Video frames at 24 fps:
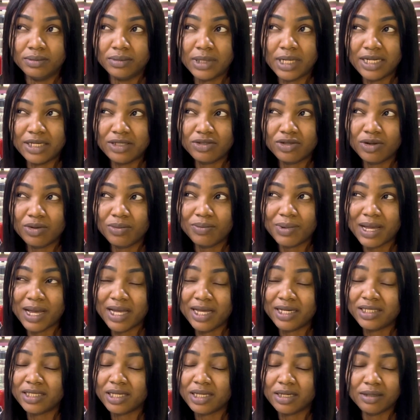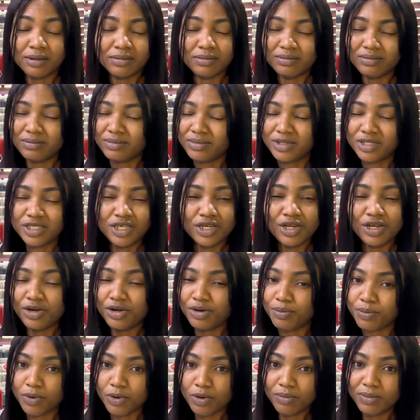I stopped by at um, Chicken
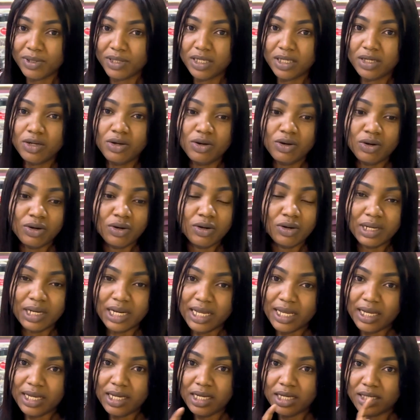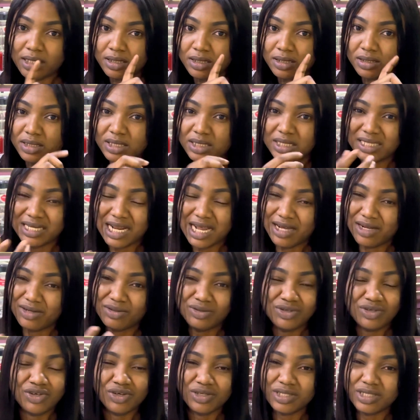Republic, got like a snack
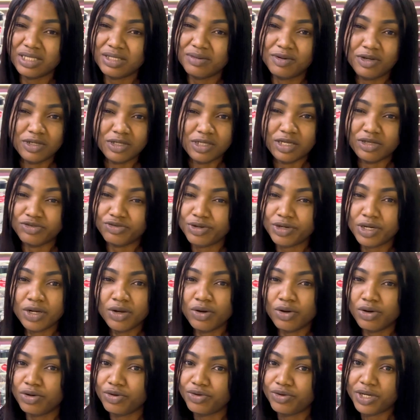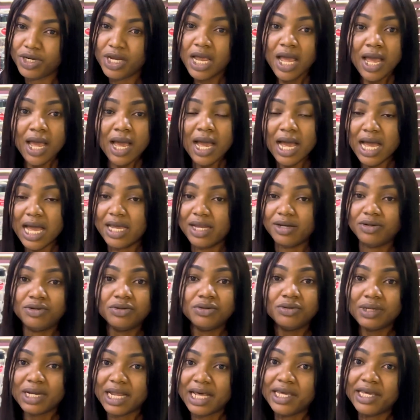to just eat because I was really hungry. I
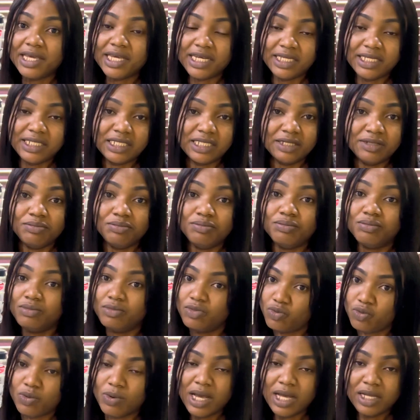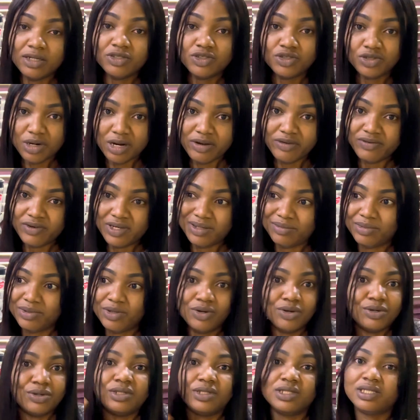don't like eating while traveling
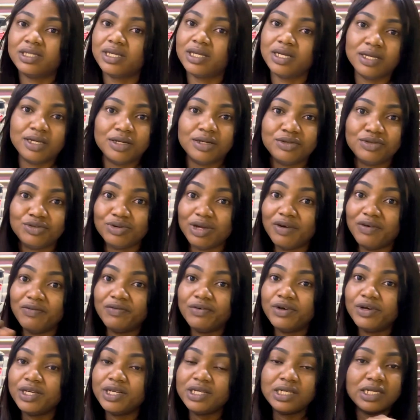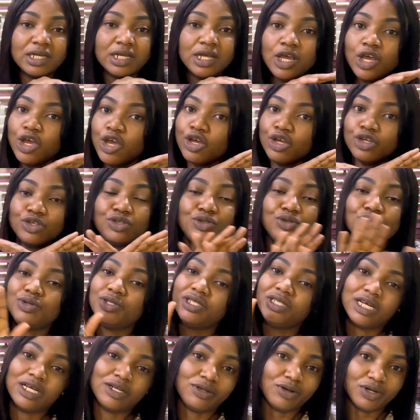because to avoid
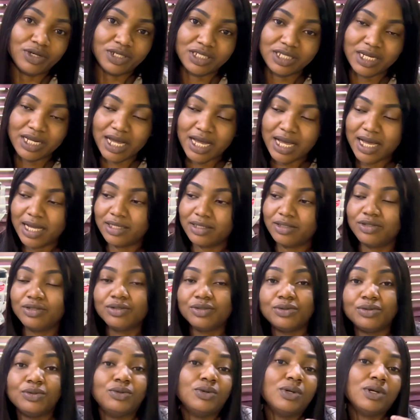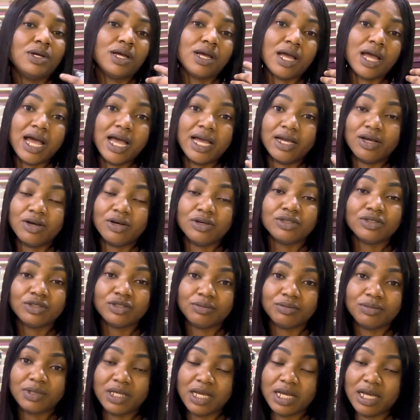stories that touch the heart. So I got
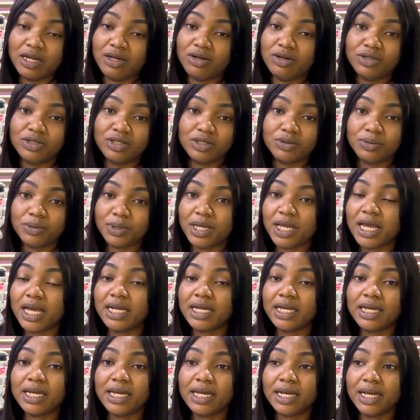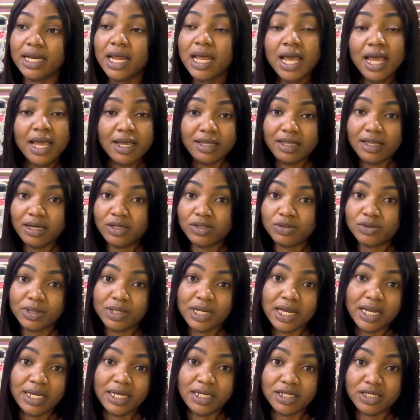something along the way and then that was what
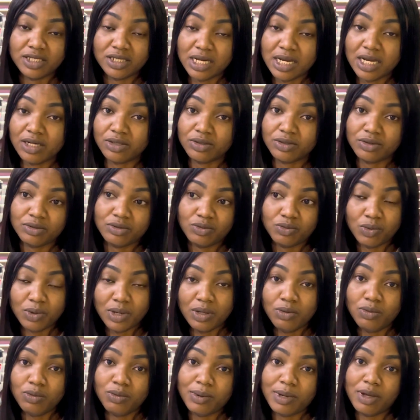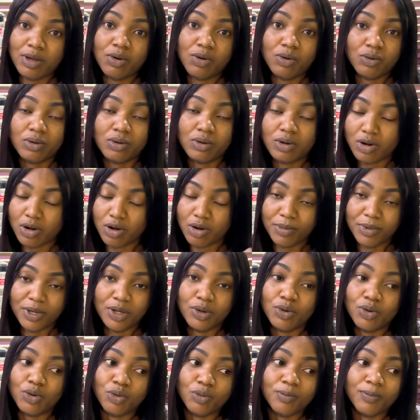I snacked on while we were coming
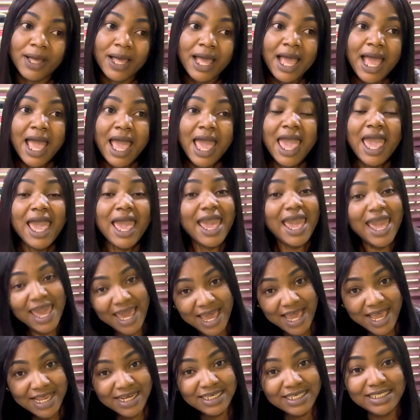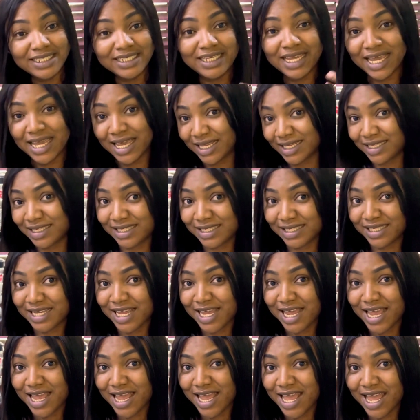home and yes
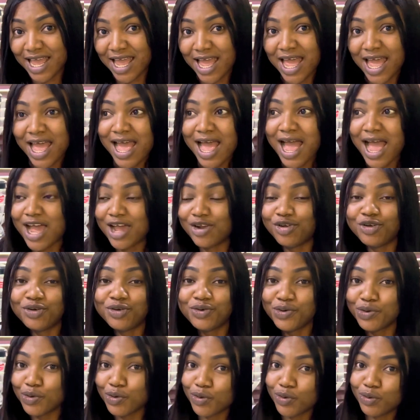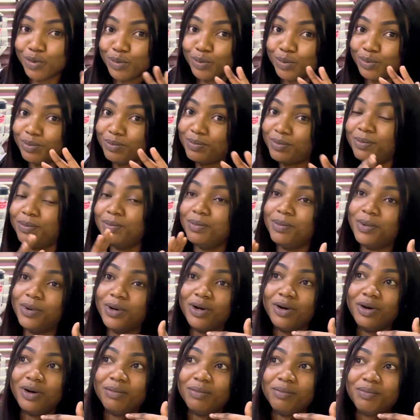I don't know
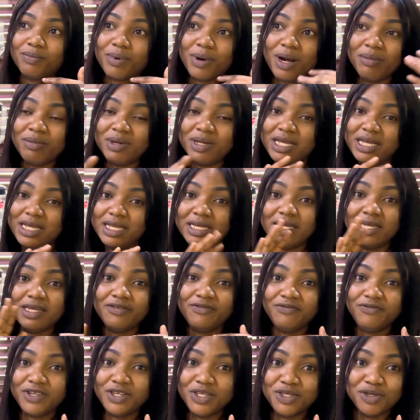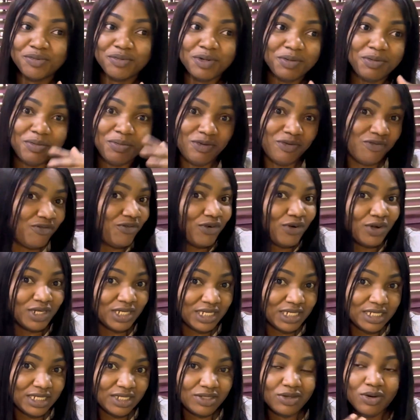but probably in the video maybe before
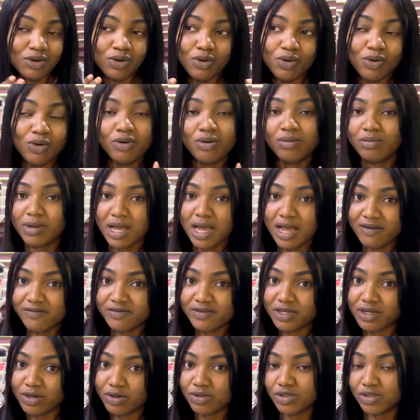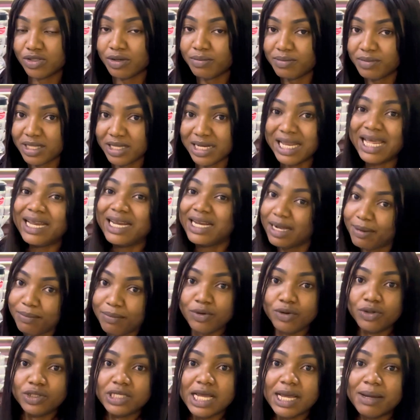this or after or something like that
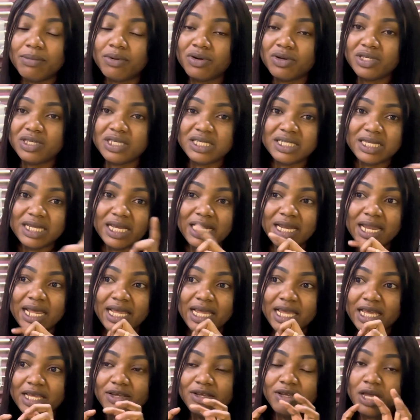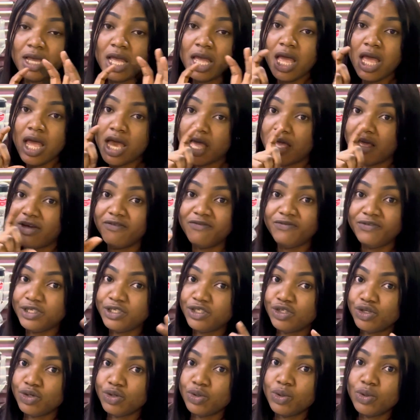but I'm going to insert like a, a
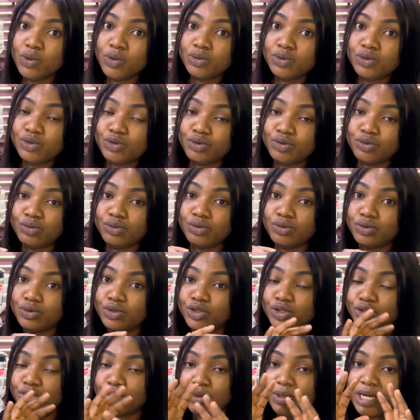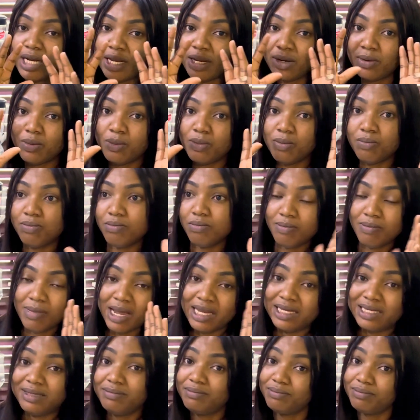video to show like
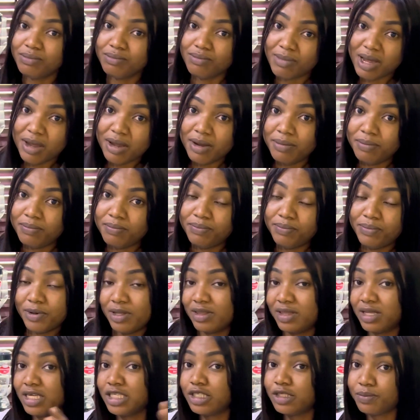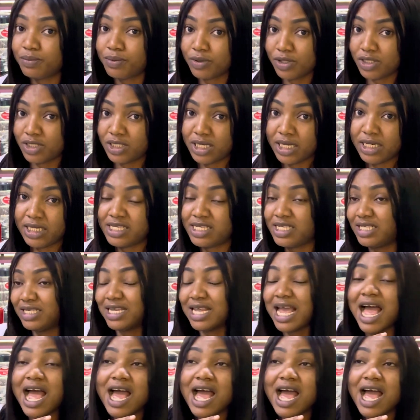my my brother's project He's